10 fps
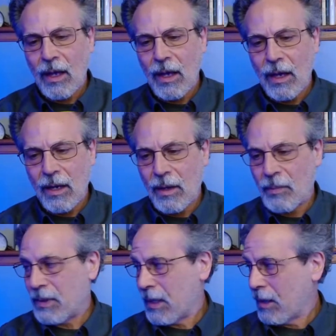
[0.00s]

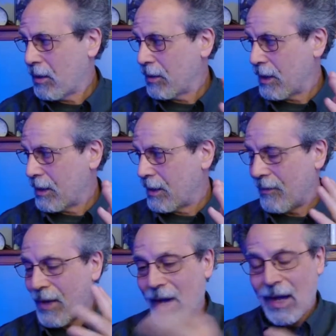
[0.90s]
particularly
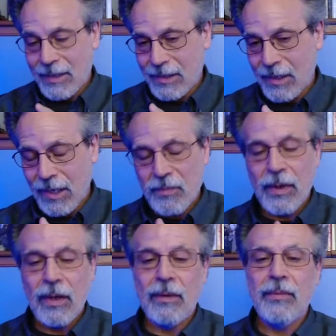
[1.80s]
the Vaxaid
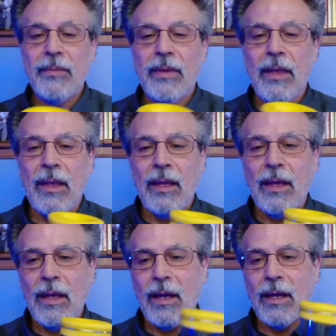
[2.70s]
pump.
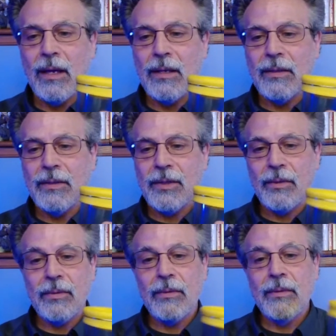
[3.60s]

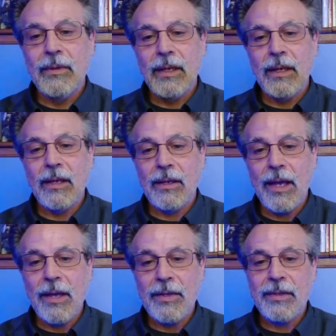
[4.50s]
So in
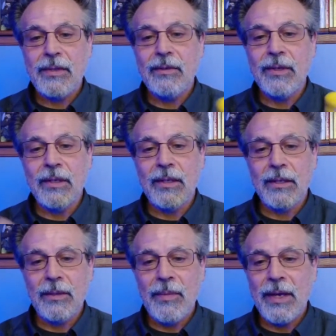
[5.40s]
case you didn't
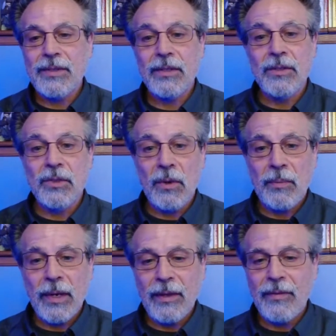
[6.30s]
get the message,
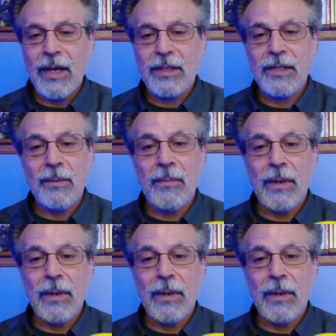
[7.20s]
don't buy the Vaxaid